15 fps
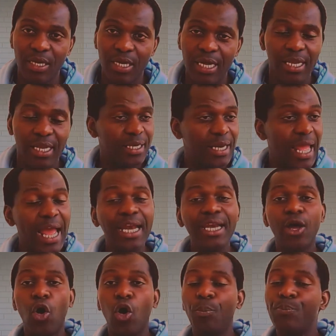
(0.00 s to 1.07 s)
Then the
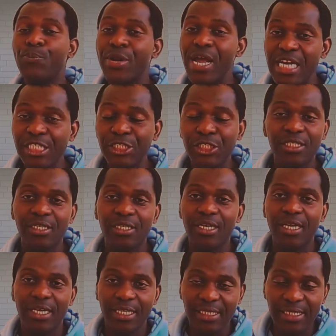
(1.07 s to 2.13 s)
oppression
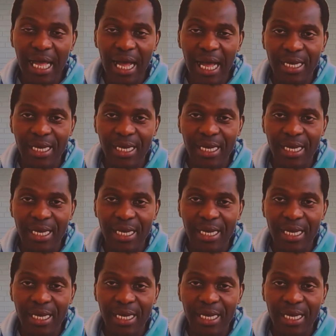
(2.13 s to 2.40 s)
started